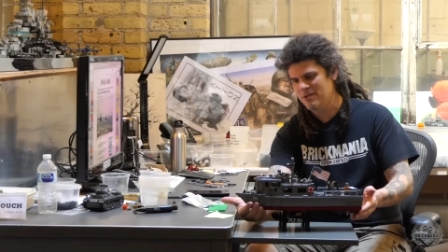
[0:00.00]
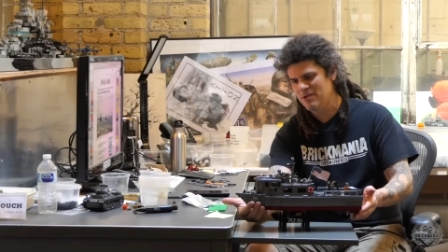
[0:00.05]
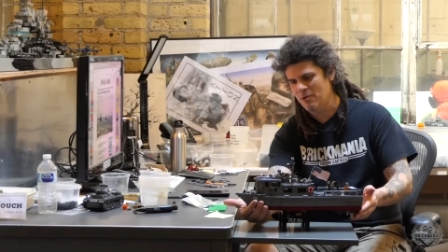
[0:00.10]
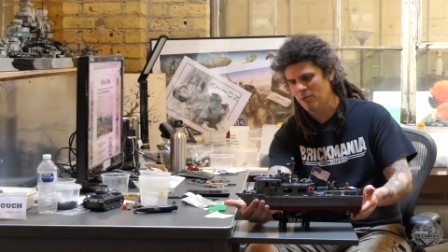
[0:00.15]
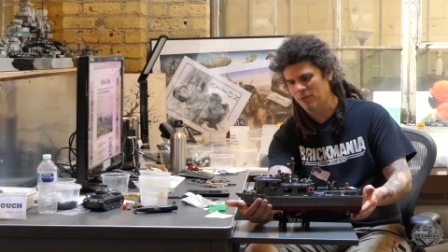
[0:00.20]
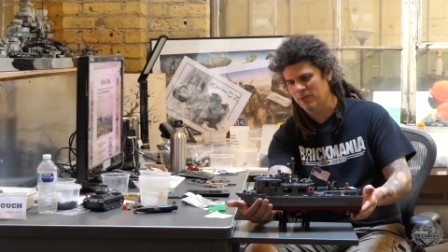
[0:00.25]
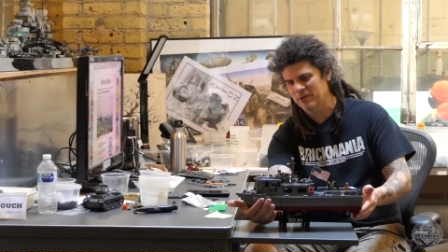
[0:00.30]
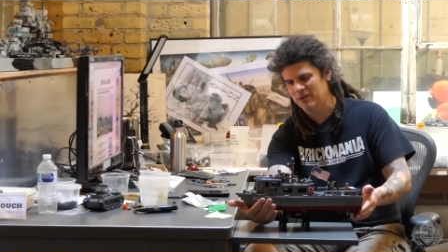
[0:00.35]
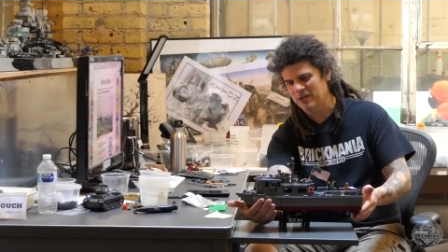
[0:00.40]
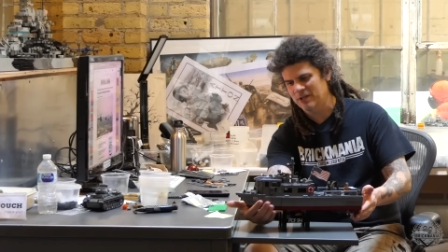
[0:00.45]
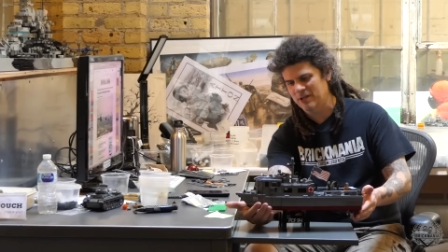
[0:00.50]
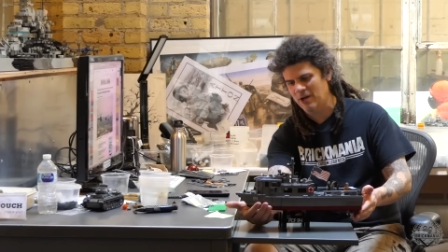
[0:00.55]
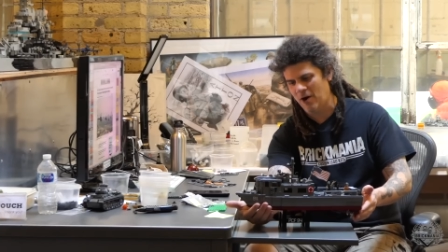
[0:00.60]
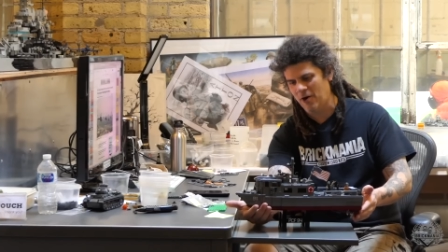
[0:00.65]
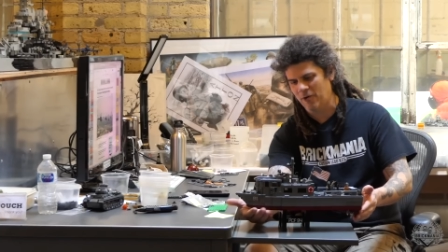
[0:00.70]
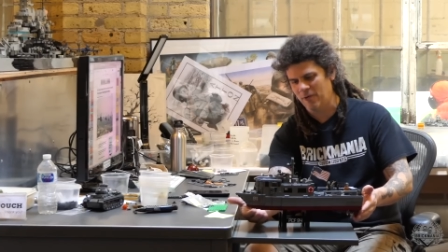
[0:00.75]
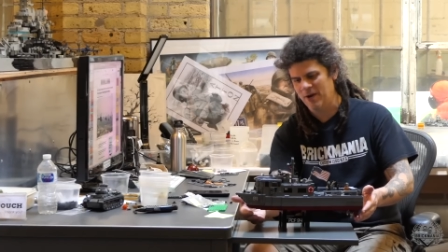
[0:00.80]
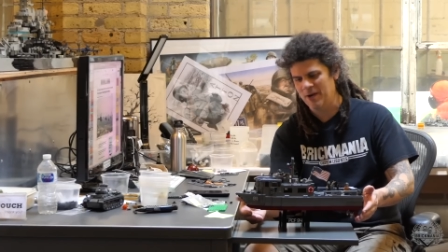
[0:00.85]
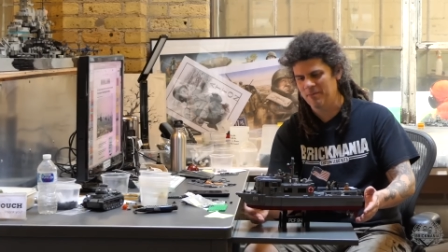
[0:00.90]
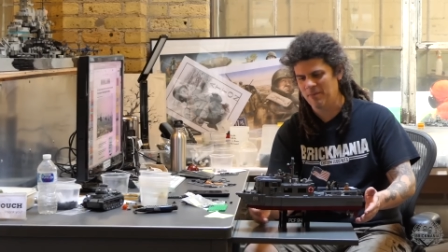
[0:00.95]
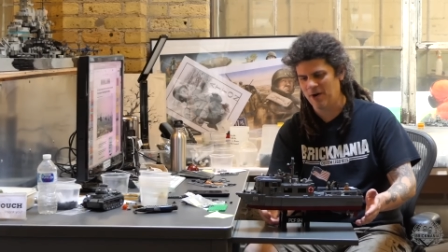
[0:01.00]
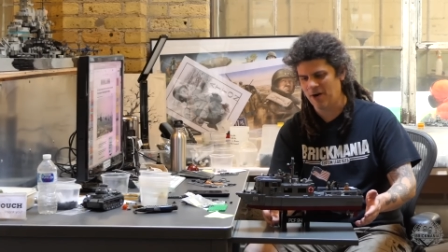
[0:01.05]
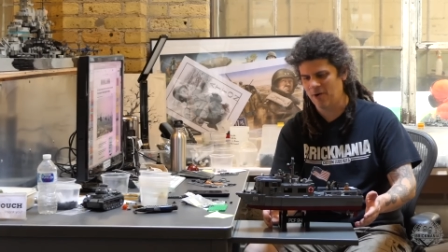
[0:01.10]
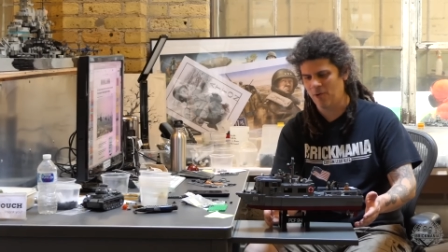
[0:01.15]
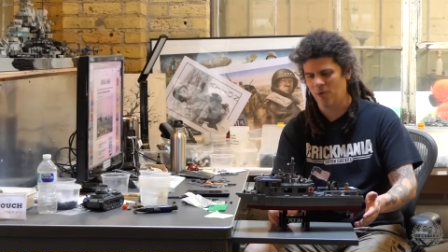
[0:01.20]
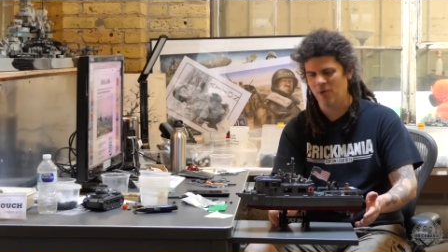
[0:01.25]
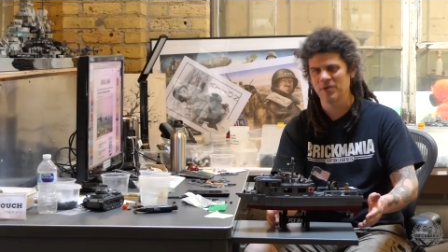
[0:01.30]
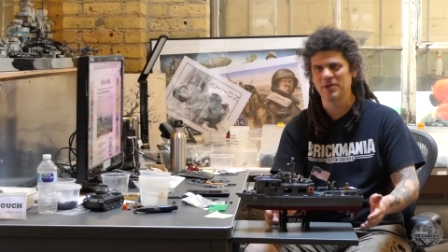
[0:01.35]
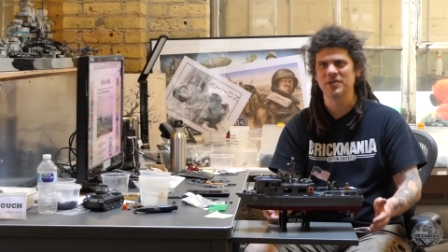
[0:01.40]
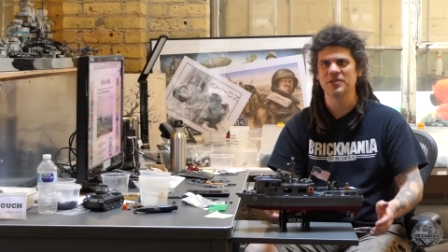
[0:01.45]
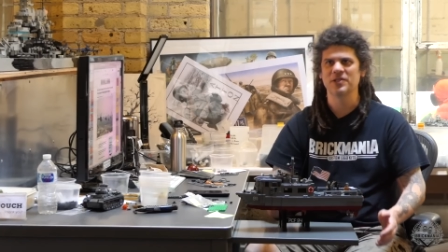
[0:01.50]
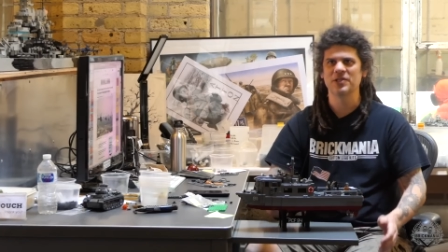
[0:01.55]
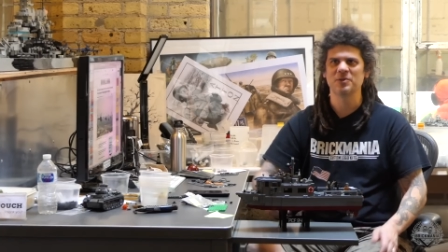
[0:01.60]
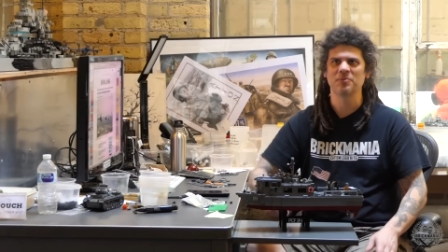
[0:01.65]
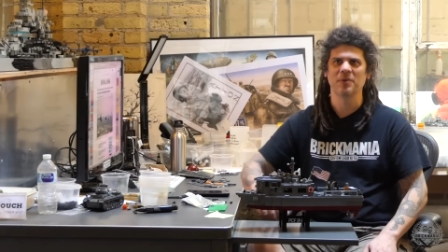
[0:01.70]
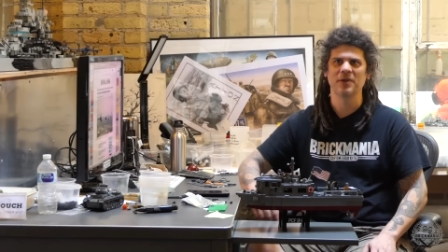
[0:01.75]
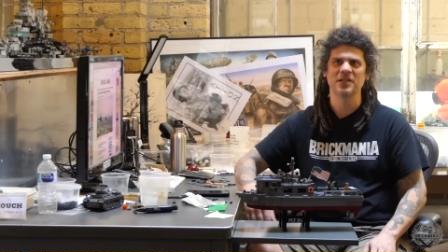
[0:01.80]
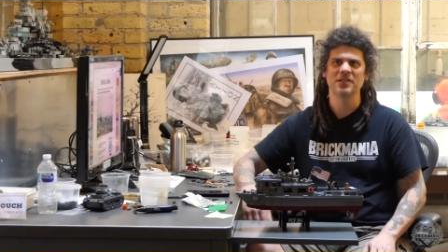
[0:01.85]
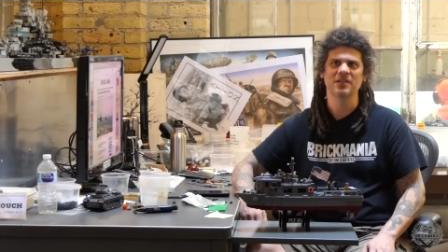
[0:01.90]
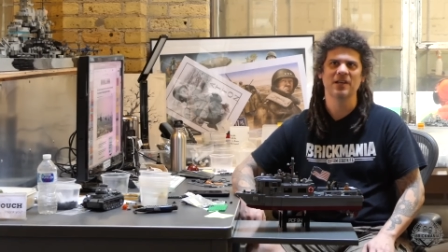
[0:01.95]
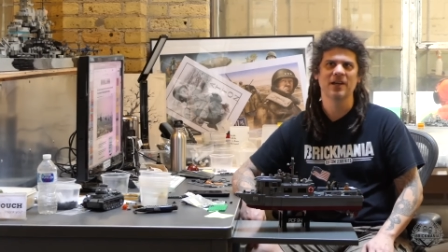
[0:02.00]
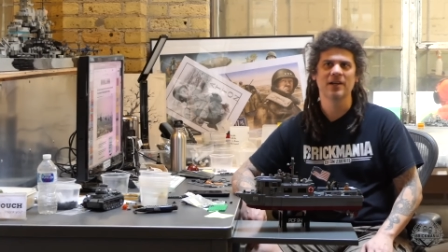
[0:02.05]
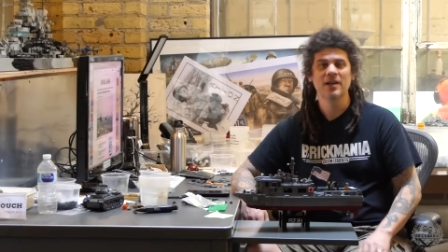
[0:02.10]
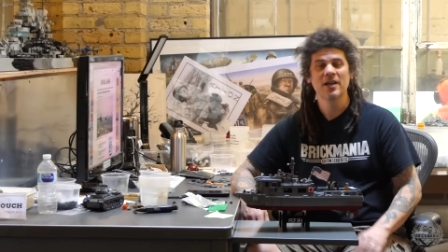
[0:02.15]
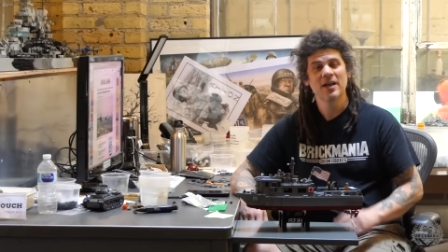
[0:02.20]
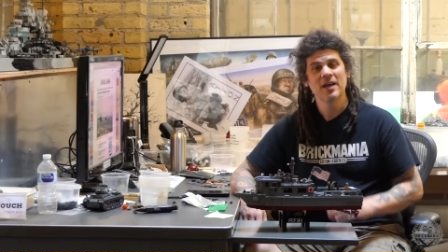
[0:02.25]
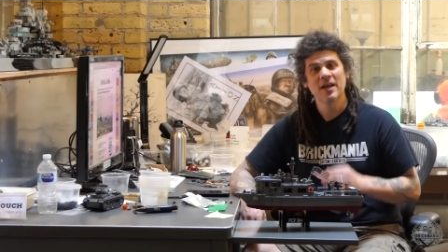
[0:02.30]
the, the dark red part or this display stand.